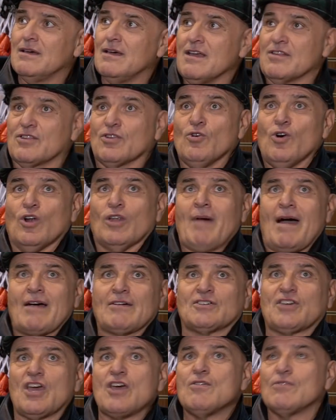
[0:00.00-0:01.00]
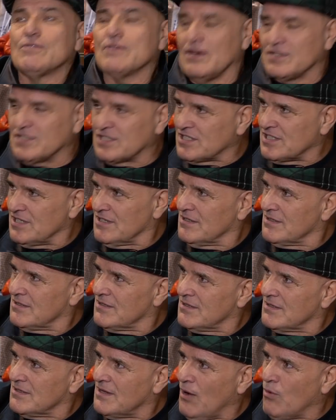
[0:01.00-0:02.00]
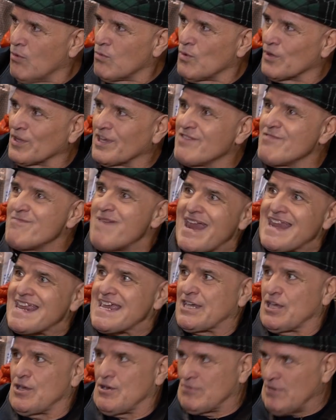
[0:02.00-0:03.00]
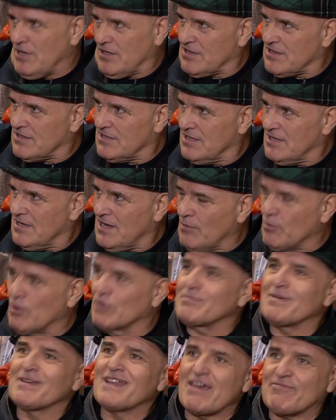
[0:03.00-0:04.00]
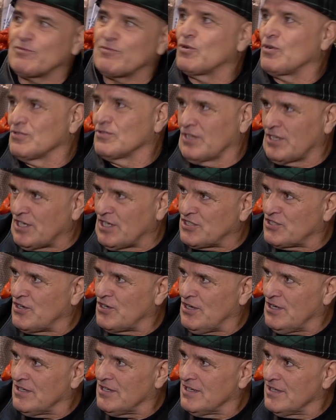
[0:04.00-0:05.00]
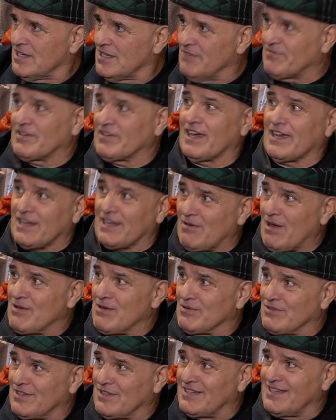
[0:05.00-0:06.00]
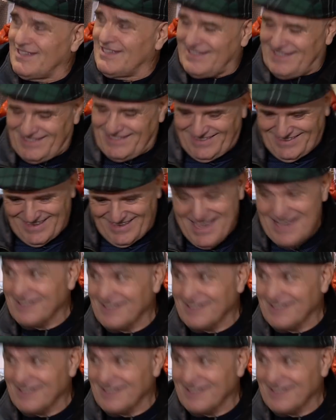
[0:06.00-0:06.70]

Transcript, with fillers: It's all about kudos. I won't want to give him any kudos. I want the left hook under the jaw if I get away with it.